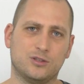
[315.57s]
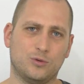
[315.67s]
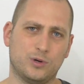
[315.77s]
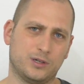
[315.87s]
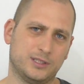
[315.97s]

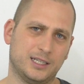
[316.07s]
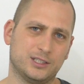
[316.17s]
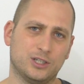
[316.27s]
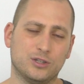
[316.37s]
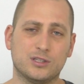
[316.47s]
work
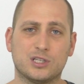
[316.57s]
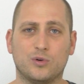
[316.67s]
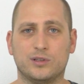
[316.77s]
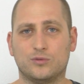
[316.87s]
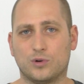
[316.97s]
that good,
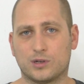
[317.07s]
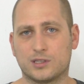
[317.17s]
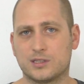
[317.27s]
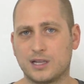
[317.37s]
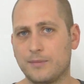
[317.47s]
so it
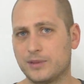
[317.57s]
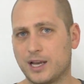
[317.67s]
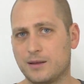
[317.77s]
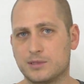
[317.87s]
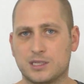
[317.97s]
works
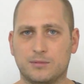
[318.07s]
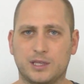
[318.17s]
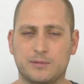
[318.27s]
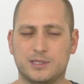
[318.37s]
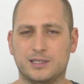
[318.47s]
sometimes
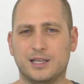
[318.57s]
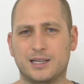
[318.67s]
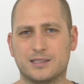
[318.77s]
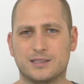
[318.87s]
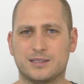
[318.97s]
it
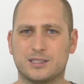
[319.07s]
doesn't.